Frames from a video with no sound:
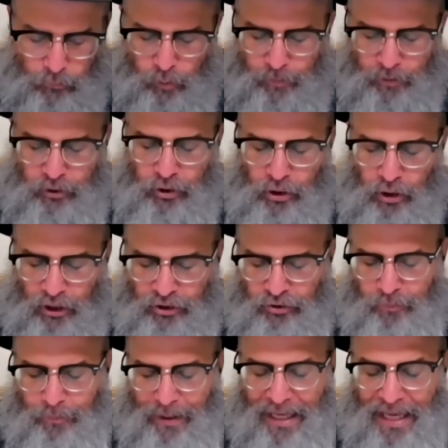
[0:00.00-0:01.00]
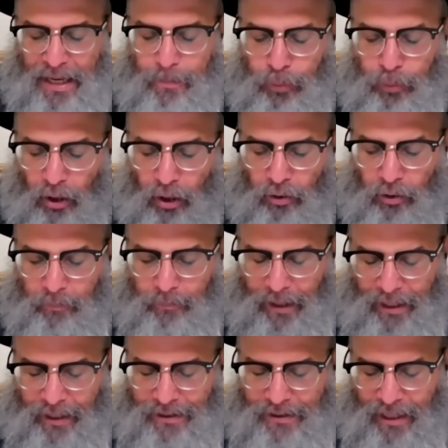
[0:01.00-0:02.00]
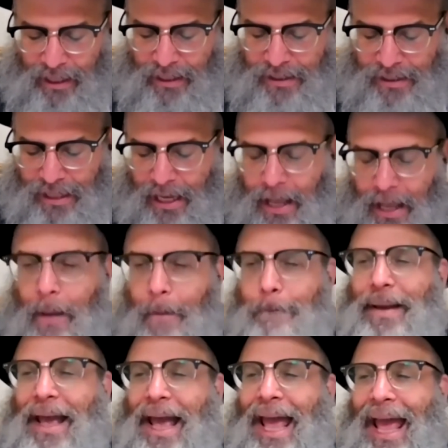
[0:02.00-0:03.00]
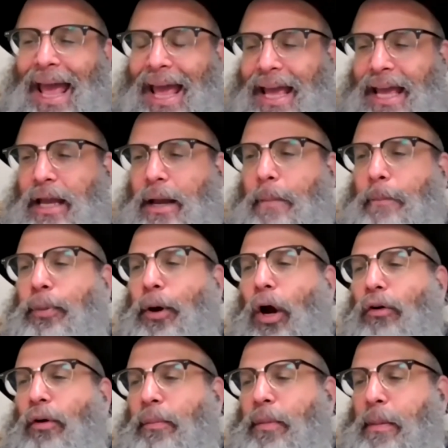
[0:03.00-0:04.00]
He barum, like it says, behei barum.